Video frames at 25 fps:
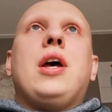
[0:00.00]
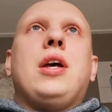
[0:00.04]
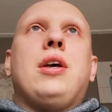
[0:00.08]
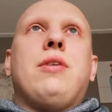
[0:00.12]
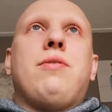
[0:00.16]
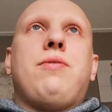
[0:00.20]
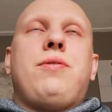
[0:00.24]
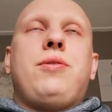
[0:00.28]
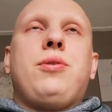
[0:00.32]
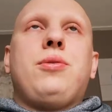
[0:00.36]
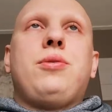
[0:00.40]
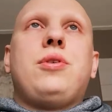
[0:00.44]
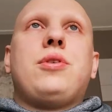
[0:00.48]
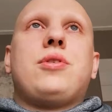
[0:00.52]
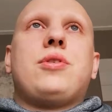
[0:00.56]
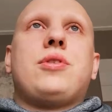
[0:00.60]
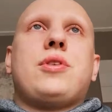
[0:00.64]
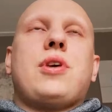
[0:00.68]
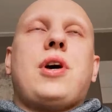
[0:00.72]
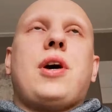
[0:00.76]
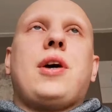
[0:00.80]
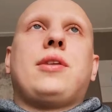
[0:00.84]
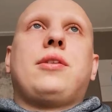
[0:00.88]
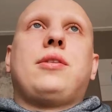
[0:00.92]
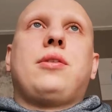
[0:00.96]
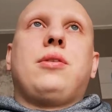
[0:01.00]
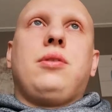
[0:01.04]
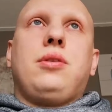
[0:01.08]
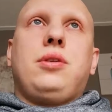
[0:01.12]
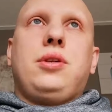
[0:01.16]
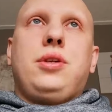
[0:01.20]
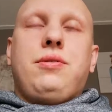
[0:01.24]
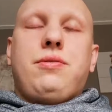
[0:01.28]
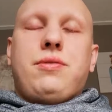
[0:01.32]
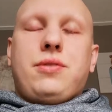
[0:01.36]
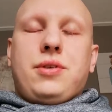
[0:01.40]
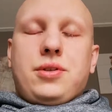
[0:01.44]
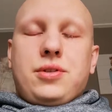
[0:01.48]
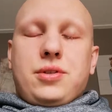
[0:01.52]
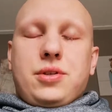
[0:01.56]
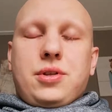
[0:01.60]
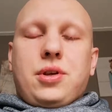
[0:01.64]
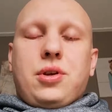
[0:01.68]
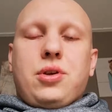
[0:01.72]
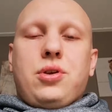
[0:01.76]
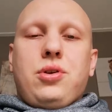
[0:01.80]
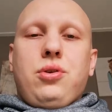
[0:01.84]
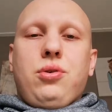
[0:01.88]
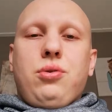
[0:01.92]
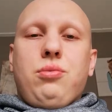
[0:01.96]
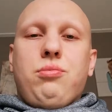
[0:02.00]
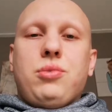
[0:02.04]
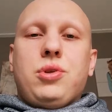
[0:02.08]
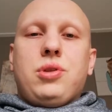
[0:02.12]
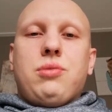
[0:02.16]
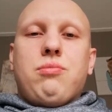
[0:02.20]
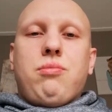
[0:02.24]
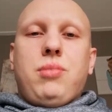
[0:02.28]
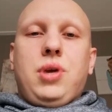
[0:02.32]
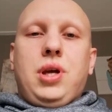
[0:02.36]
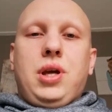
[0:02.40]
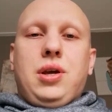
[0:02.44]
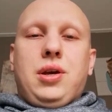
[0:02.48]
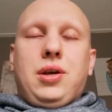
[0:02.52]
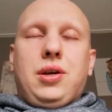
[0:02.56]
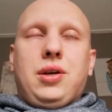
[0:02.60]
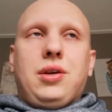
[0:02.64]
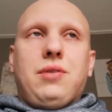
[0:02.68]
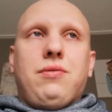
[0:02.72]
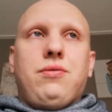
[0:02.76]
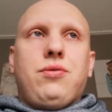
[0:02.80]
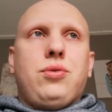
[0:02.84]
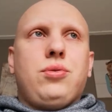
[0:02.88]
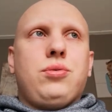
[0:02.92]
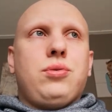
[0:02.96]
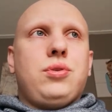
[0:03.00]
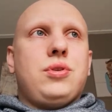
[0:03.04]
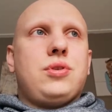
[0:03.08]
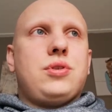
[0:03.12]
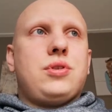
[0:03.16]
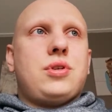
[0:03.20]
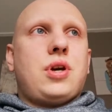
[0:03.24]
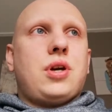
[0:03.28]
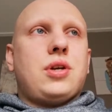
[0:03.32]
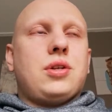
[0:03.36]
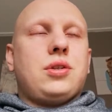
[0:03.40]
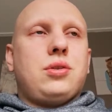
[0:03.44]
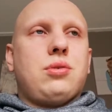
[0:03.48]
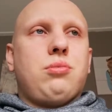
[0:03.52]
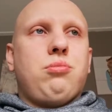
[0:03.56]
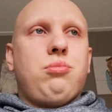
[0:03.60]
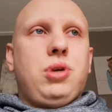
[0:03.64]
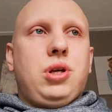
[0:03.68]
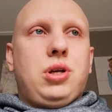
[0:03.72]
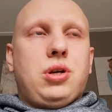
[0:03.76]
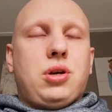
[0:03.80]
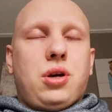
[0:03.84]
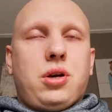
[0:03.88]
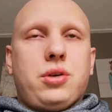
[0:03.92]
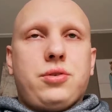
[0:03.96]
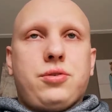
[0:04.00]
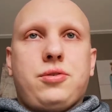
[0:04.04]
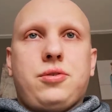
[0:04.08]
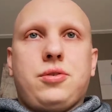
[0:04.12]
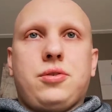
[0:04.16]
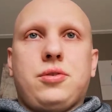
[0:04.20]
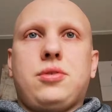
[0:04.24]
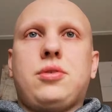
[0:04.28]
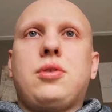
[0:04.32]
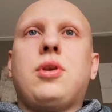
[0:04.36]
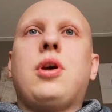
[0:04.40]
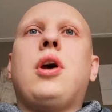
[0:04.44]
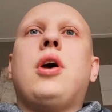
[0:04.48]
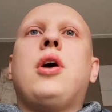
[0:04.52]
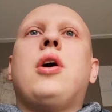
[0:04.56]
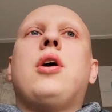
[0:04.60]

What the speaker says: If you decide to live as a human being, if you decide to be conscious,